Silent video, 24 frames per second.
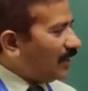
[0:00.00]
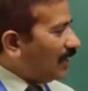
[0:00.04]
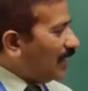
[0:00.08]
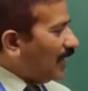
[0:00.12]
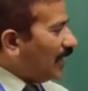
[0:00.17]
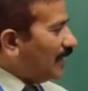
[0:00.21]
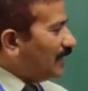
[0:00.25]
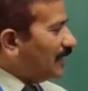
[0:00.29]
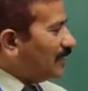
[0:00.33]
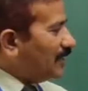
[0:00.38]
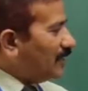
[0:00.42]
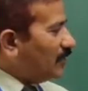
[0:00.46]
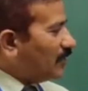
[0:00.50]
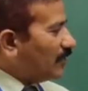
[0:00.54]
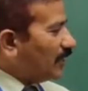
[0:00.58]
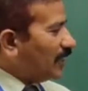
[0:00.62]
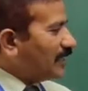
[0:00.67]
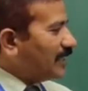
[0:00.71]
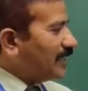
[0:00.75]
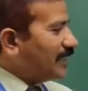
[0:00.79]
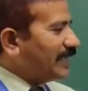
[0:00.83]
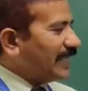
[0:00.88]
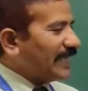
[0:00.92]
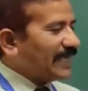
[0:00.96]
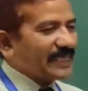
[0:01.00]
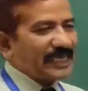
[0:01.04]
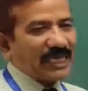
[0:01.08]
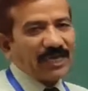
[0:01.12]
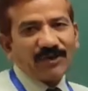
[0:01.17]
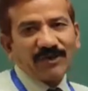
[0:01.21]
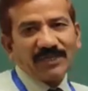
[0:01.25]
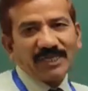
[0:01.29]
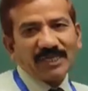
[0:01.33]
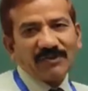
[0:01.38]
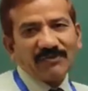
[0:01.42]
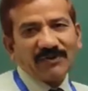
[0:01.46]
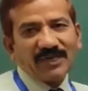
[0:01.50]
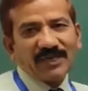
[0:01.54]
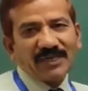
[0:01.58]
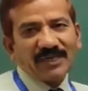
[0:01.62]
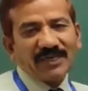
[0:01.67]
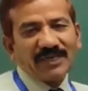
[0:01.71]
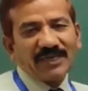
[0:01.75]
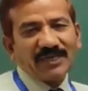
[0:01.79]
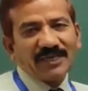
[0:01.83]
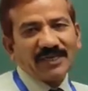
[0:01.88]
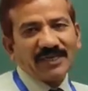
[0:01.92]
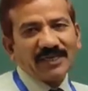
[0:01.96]
And look at the date I have given
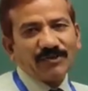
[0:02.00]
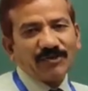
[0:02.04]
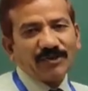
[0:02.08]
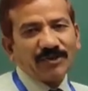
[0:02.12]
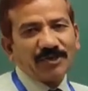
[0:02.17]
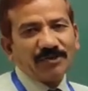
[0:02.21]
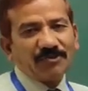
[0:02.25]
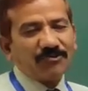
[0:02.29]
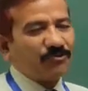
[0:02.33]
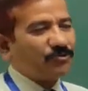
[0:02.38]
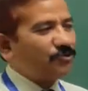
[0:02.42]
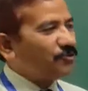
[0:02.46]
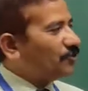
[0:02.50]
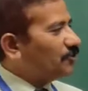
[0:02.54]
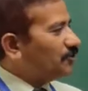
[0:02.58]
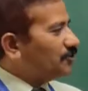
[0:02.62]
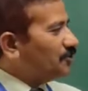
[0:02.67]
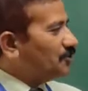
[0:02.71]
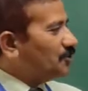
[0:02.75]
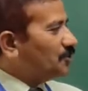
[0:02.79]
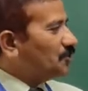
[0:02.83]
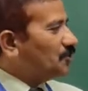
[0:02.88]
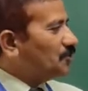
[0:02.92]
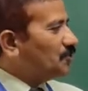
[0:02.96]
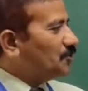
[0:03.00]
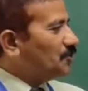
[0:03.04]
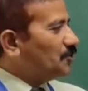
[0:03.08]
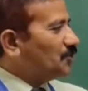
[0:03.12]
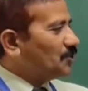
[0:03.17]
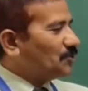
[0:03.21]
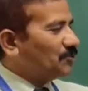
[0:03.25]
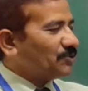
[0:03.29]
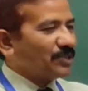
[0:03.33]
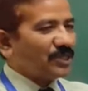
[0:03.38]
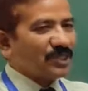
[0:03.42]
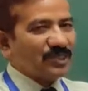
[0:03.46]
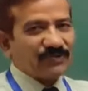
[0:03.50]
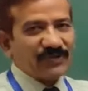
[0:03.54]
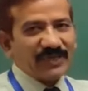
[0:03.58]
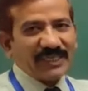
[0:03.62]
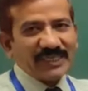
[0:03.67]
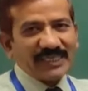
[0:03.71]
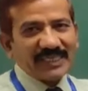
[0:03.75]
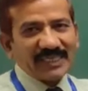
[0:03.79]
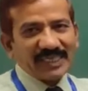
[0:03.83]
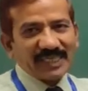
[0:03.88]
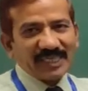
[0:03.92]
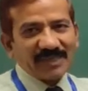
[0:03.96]
here, 24 June
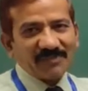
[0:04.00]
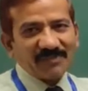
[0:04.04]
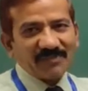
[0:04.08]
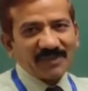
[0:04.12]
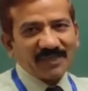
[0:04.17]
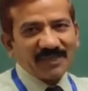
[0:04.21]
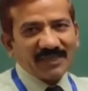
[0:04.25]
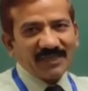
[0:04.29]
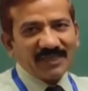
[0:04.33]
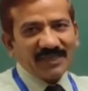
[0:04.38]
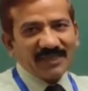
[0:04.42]
2020.